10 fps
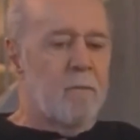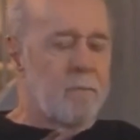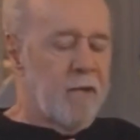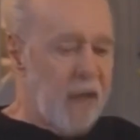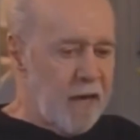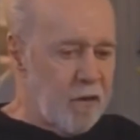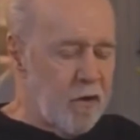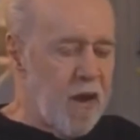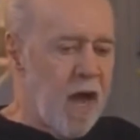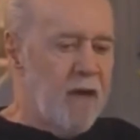Like it
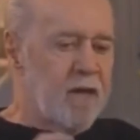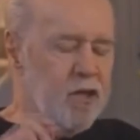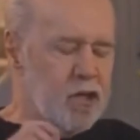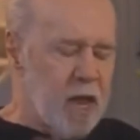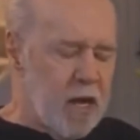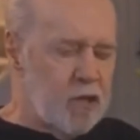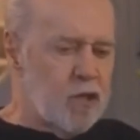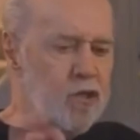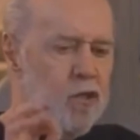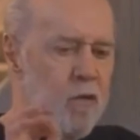or not, it
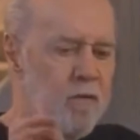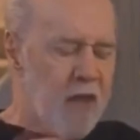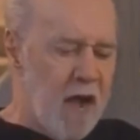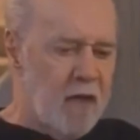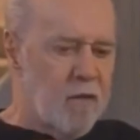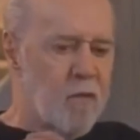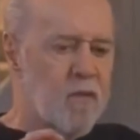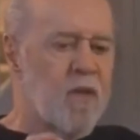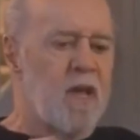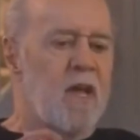changes your
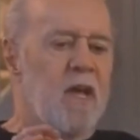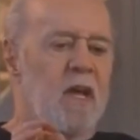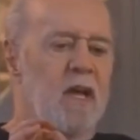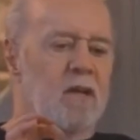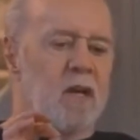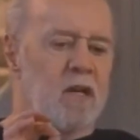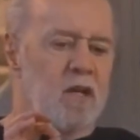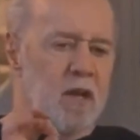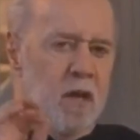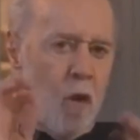values. It, it,
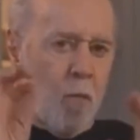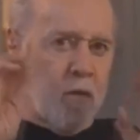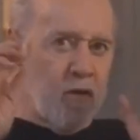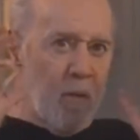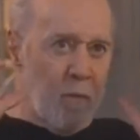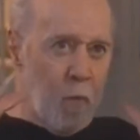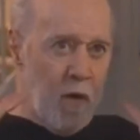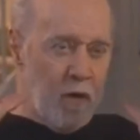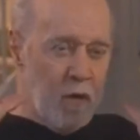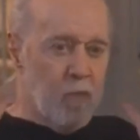it opens up
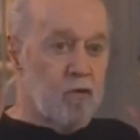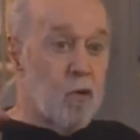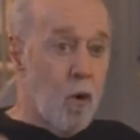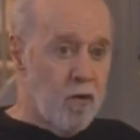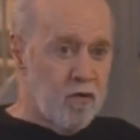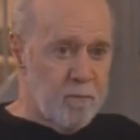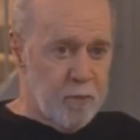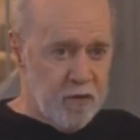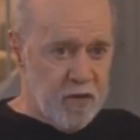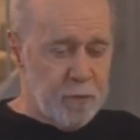windows, doors of
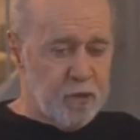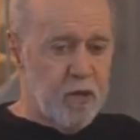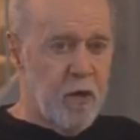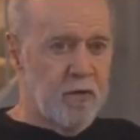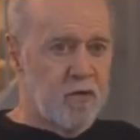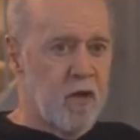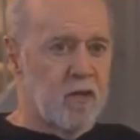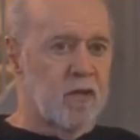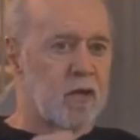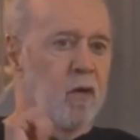perception, Aldous
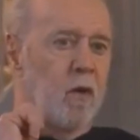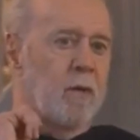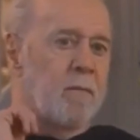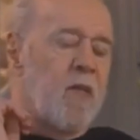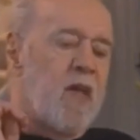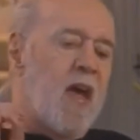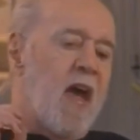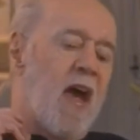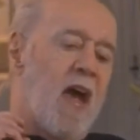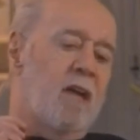Huxley called them,
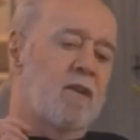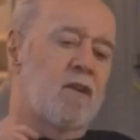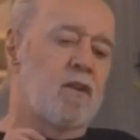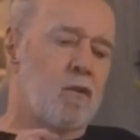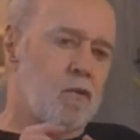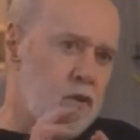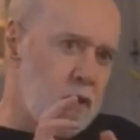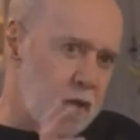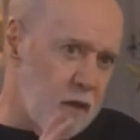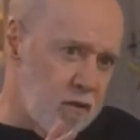and you
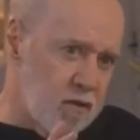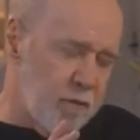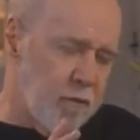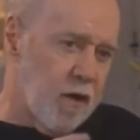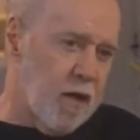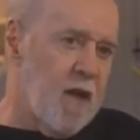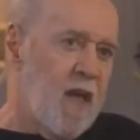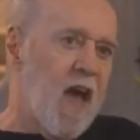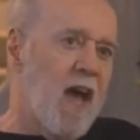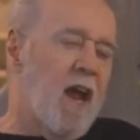see things differently.
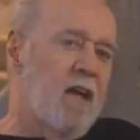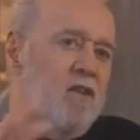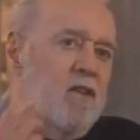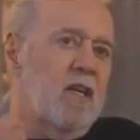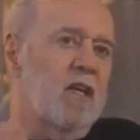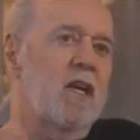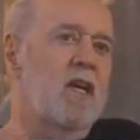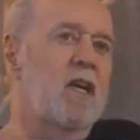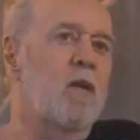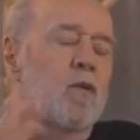And I
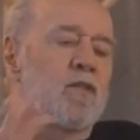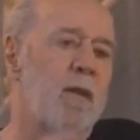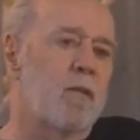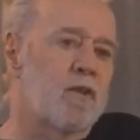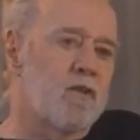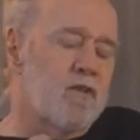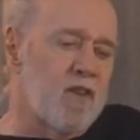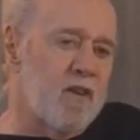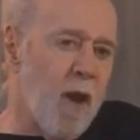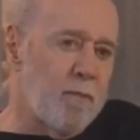suddenly was able to
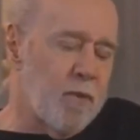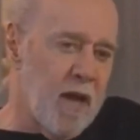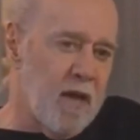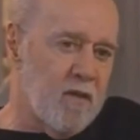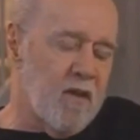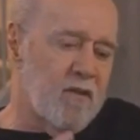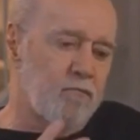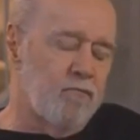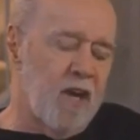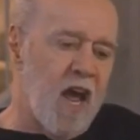see my place and to
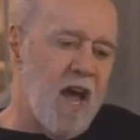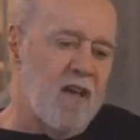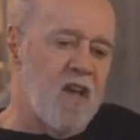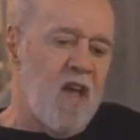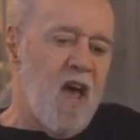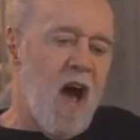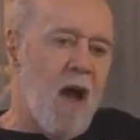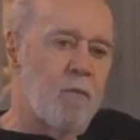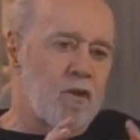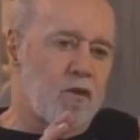realize I
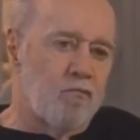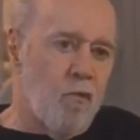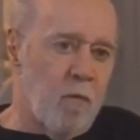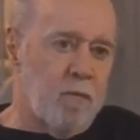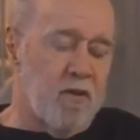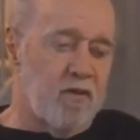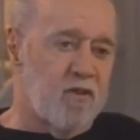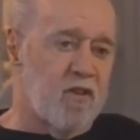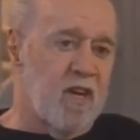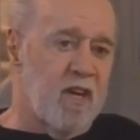was in the wrong place. You
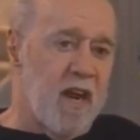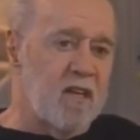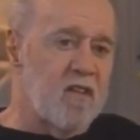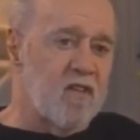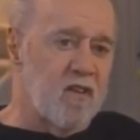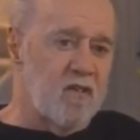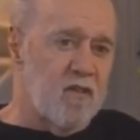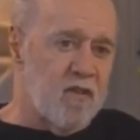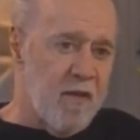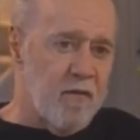see, in
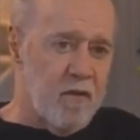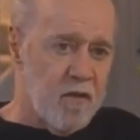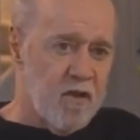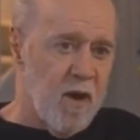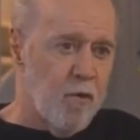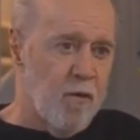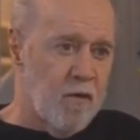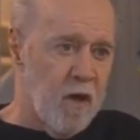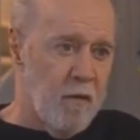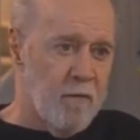1967, the summer of
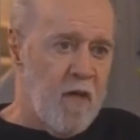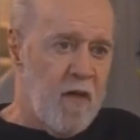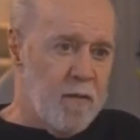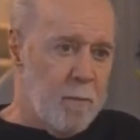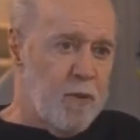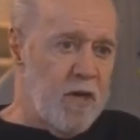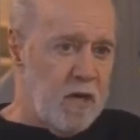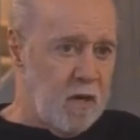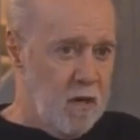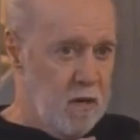love, the
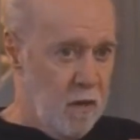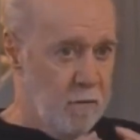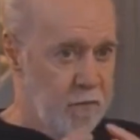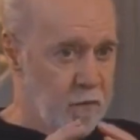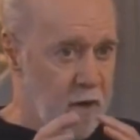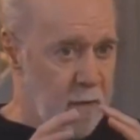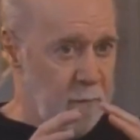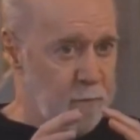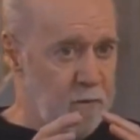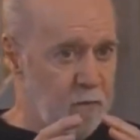peak of the
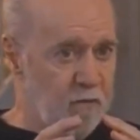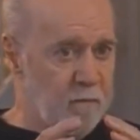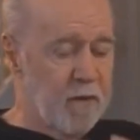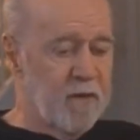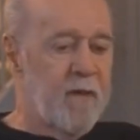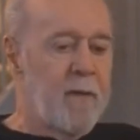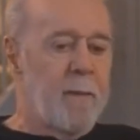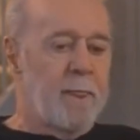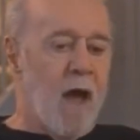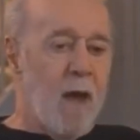hippie movement,
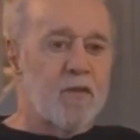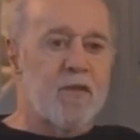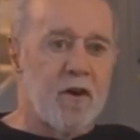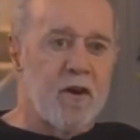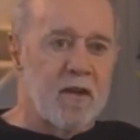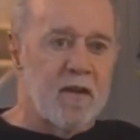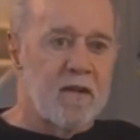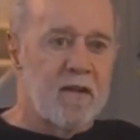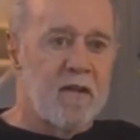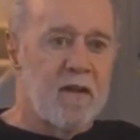I was 30.
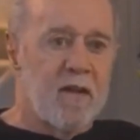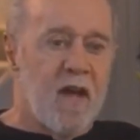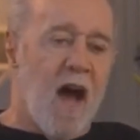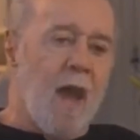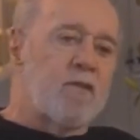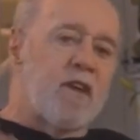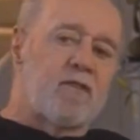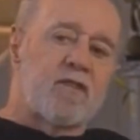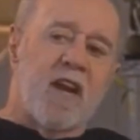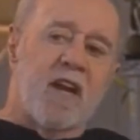I was
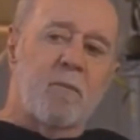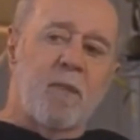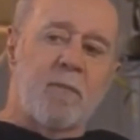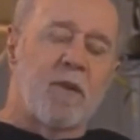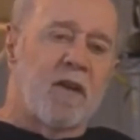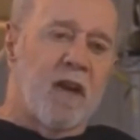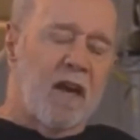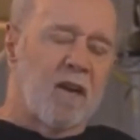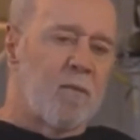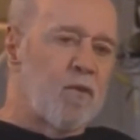entertaining people in
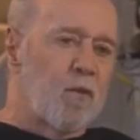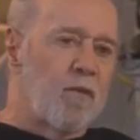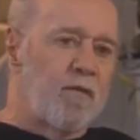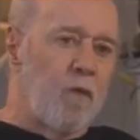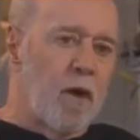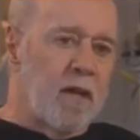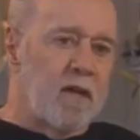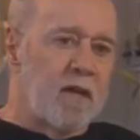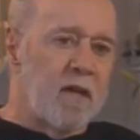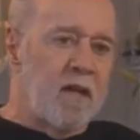nightclubs who were 40,
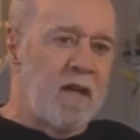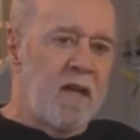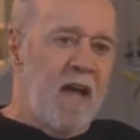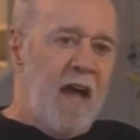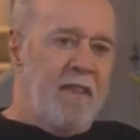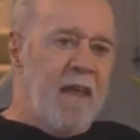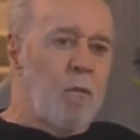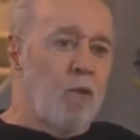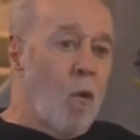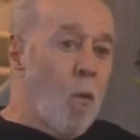and they
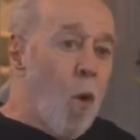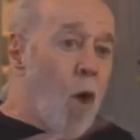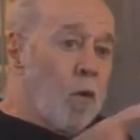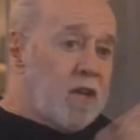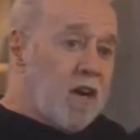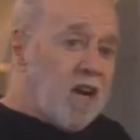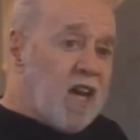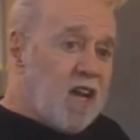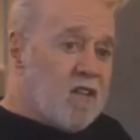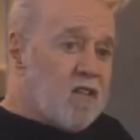were at war with their
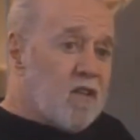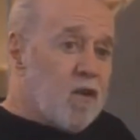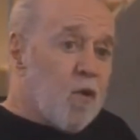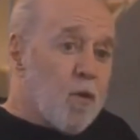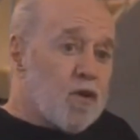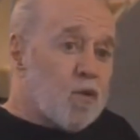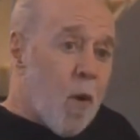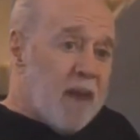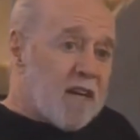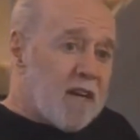kids who were
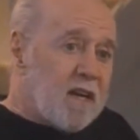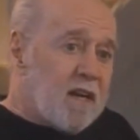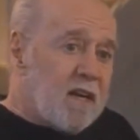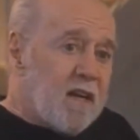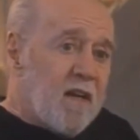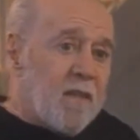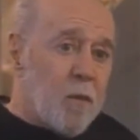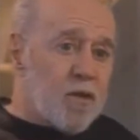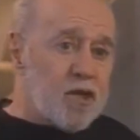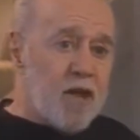20. There
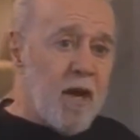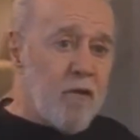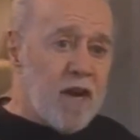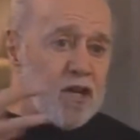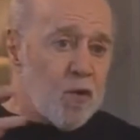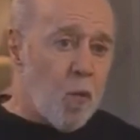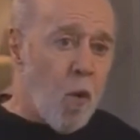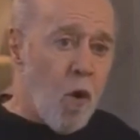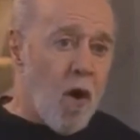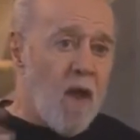was a generation
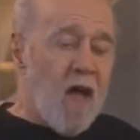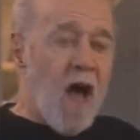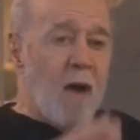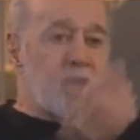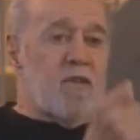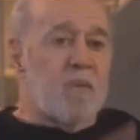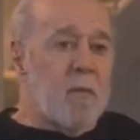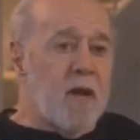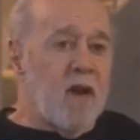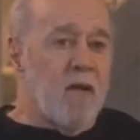war. I was in the
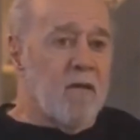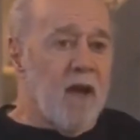middle of it.